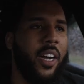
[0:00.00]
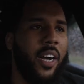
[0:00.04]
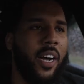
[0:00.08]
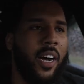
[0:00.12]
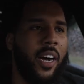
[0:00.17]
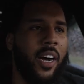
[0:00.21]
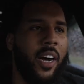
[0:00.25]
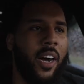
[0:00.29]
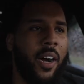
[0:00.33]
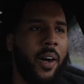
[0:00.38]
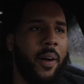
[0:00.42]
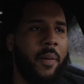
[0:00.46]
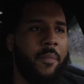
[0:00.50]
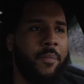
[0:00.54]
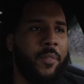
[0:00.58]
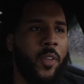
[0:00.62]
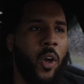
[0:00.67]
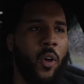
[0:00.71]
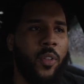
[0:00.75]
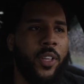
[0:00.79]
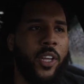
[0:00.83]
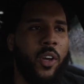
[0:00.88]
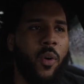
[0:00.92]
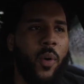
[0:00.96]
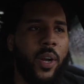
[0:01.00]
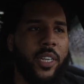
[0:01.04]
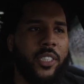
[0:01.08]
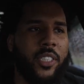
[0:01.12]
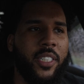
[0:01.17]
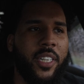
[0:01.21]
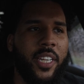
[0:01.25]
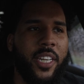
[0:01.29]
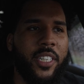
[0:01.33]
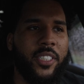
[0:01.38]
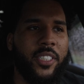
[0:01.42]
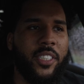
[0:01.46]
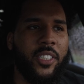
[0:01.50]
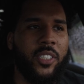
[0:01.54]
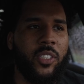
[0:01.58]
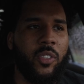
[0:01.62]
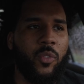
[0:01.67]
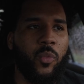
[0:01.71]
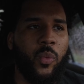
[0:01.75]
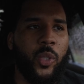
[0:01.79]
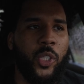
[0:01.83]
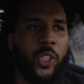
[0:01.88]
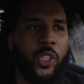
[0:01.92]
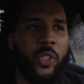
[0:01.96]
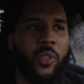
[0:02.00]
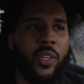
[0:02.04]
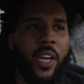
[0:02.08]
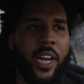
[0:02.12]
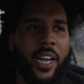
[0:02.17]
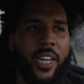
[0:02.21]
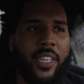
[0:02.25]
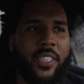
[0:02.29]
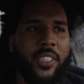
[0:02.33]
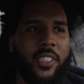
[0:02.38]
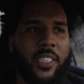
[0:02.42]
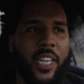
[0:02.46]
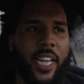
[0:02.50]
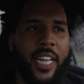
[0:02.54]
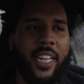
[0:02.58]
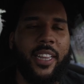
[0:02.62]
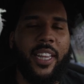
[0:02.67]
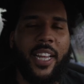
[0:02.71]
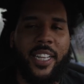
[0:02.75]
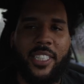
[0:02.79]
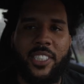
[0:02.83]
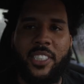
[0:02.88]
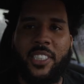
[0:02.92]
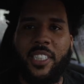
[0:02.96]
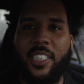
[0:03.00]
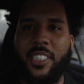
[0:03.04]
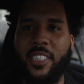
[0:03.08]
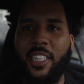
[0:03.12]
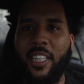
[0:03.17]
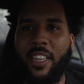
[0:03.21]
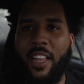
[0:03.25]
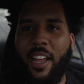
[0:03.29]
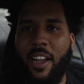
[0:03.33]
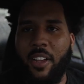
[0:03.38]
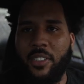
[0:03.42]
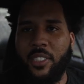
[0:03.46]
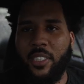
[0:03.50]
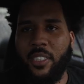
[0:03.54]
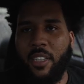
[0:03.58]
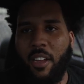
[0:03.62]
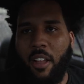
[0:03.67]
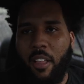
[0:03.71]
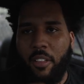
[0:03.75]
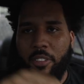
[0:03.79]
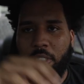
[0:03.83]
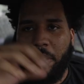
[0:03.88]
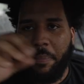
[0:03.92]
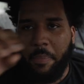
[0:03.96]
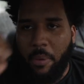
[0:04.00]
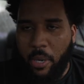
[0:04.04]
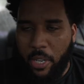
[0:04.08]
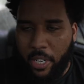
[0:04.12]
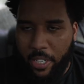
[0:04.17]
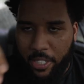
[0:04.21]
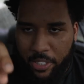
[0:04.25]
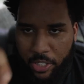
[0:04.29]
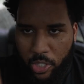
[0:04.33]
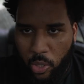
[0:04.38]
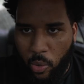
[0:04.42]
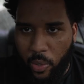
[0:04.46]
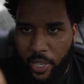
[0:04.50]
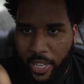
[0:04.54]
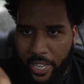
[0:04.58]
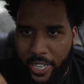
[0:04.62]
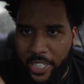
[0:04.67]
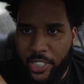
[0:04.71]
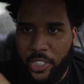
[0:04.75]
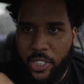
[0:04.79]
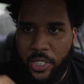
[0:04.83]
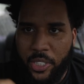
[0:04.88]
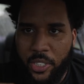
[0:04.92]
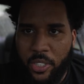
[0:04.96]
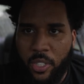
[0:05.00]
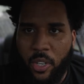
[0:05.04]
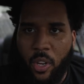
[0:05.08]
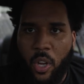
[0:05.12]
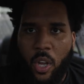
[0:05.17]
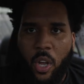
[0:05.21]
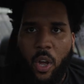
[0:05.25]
The only question is would you guys take that $60,000 and put it into an engine